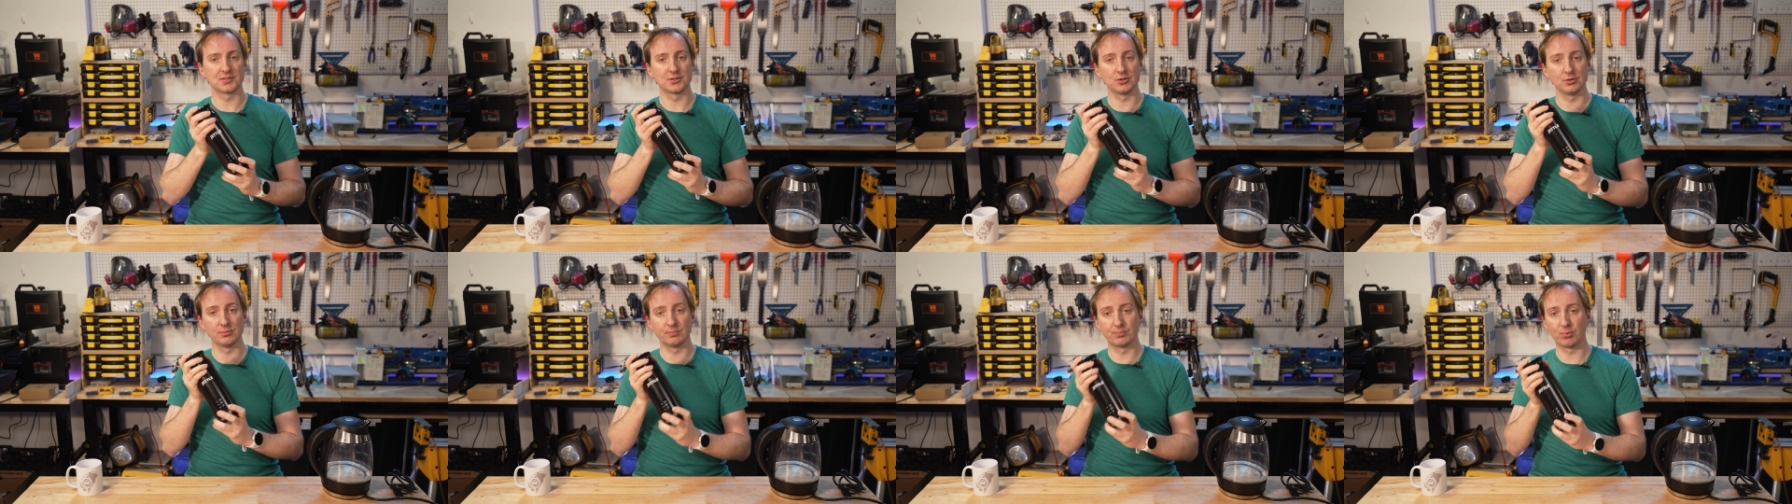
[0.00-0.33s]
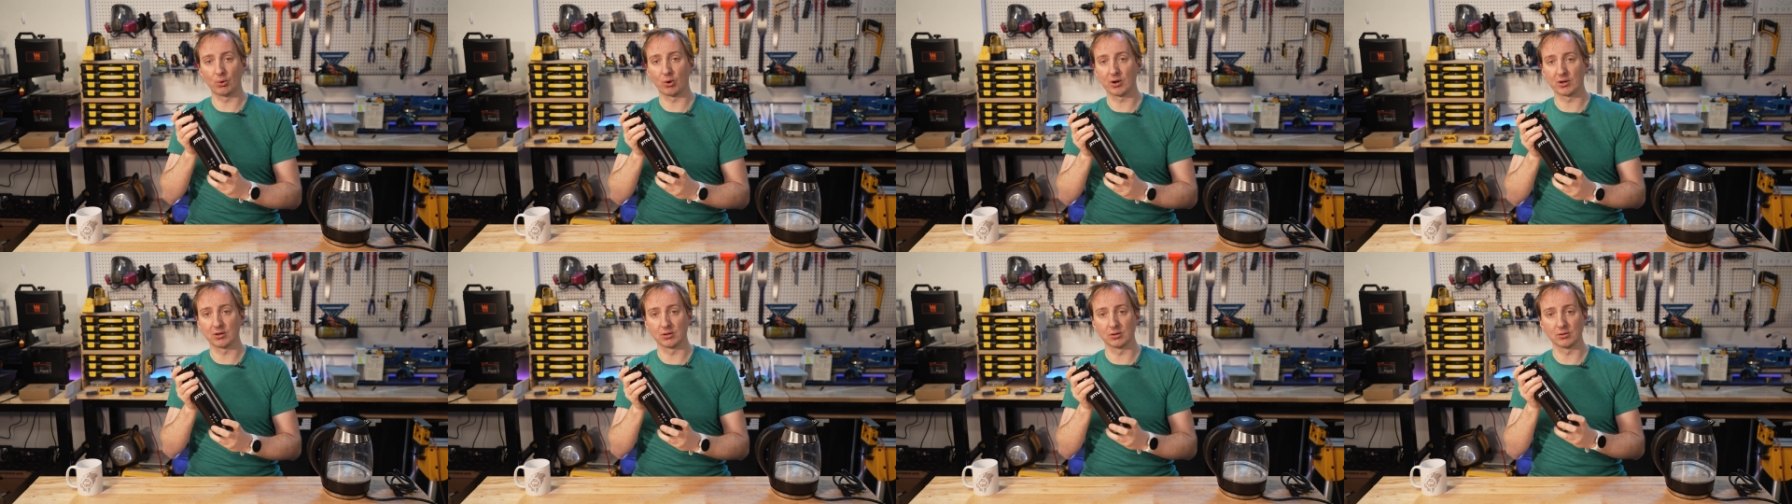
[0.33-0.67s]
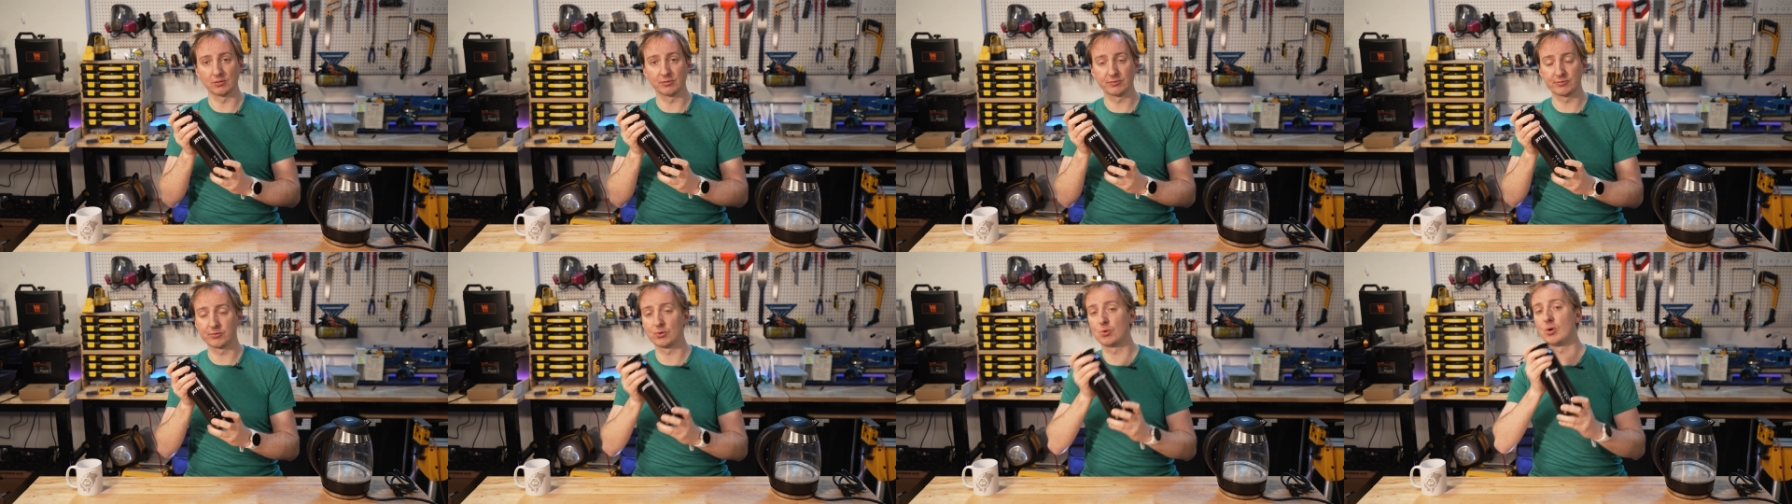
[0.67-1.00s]
to boil
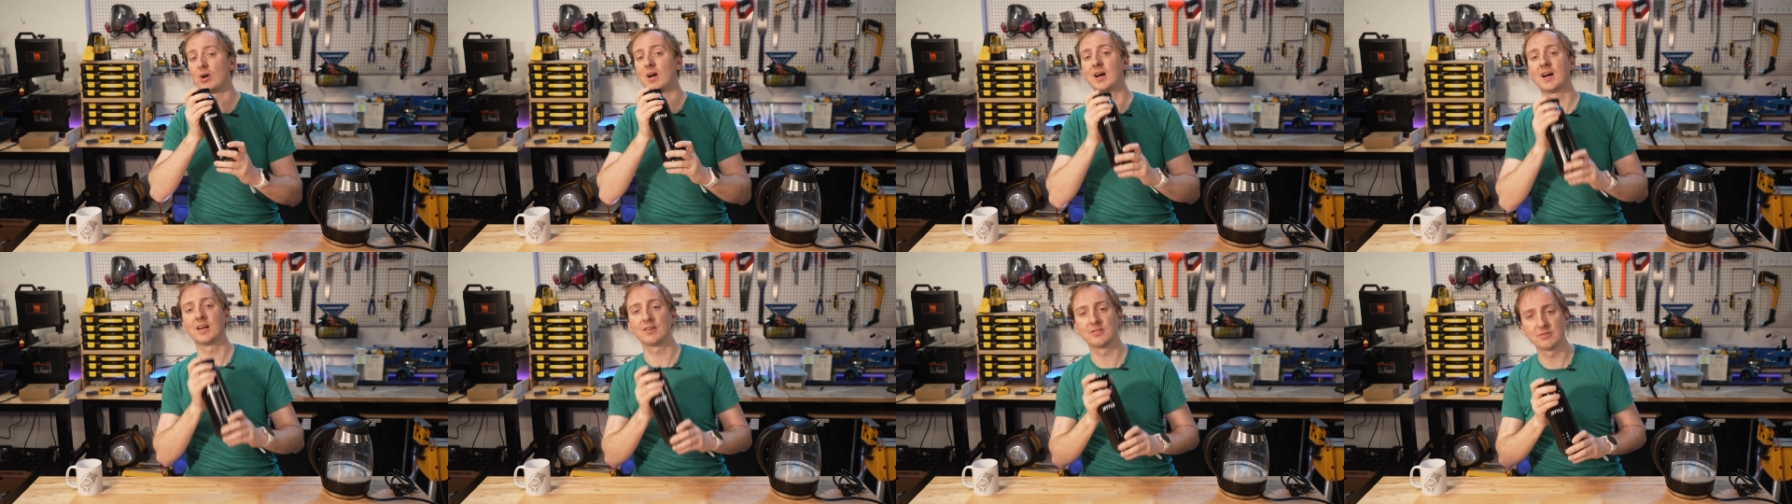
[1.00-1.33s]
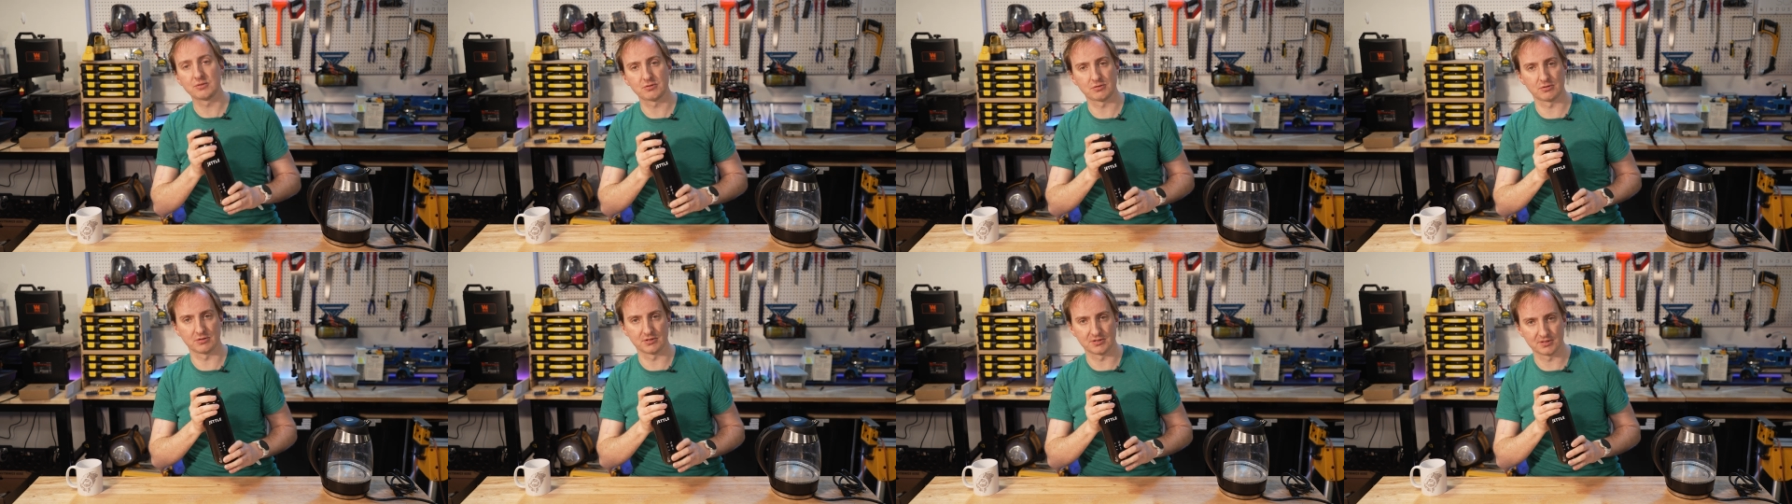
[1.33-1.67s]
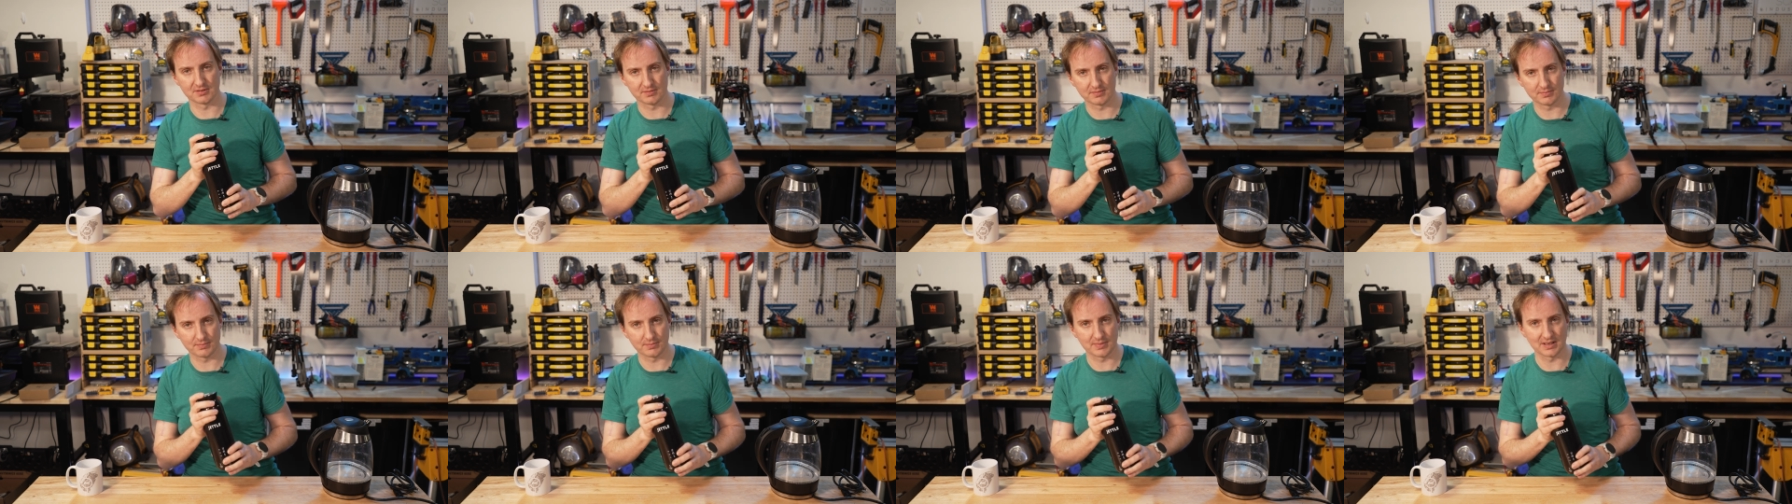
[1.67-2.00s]
400
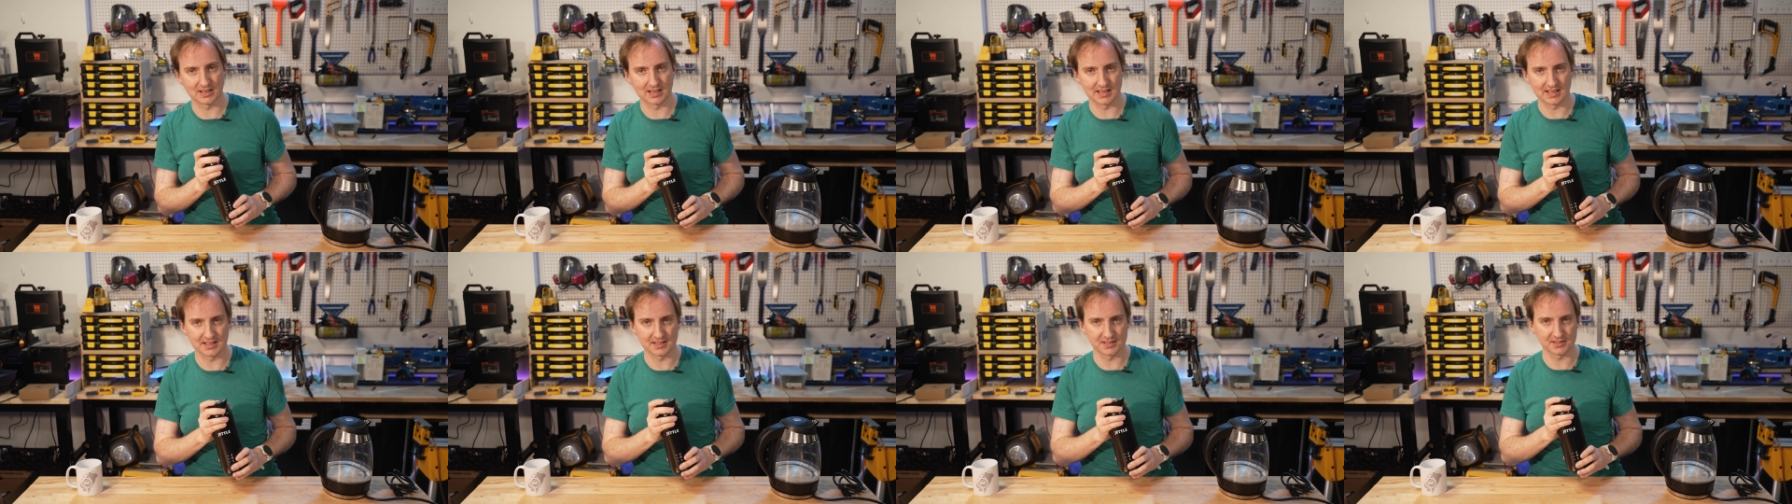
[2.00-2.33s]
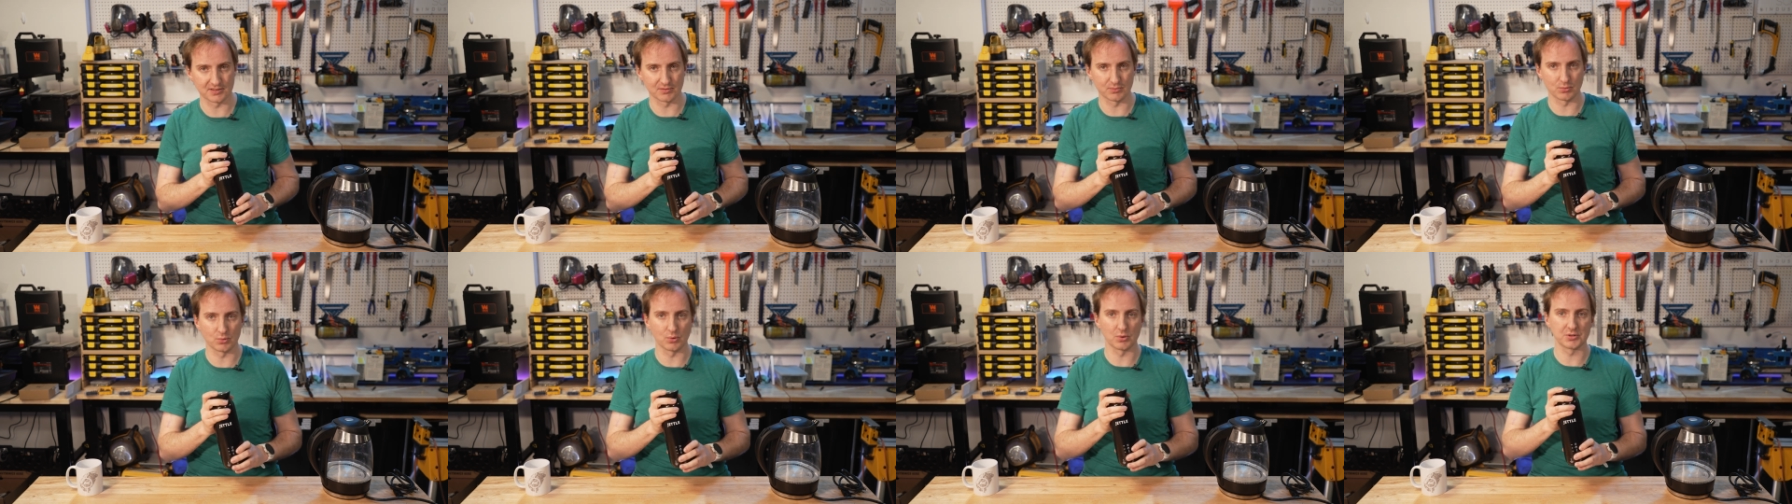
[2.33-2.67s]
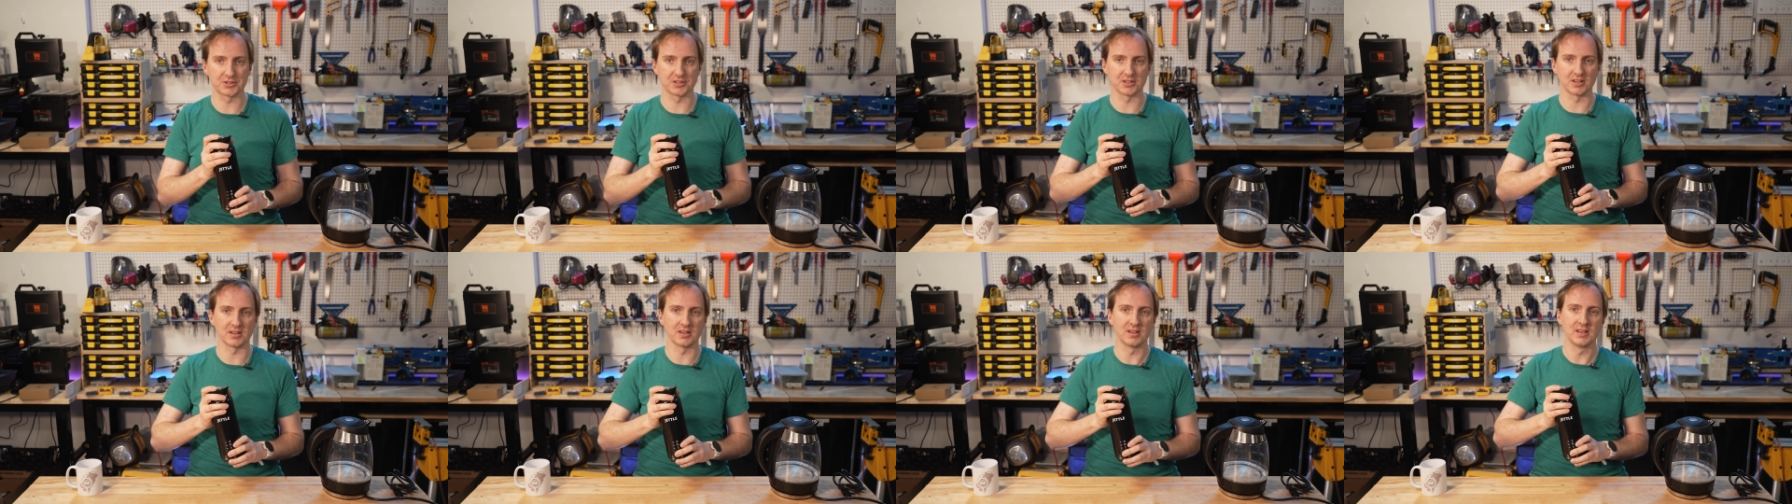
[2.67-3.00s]
milliliters of
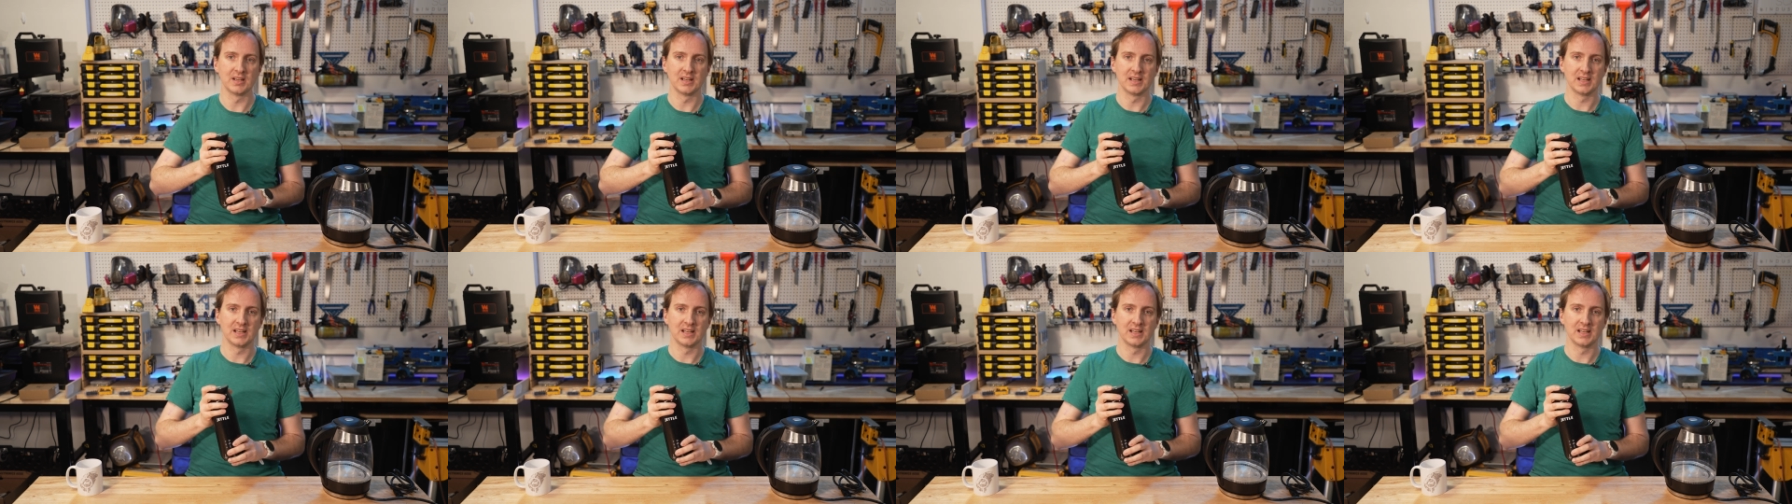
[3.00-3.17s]
water,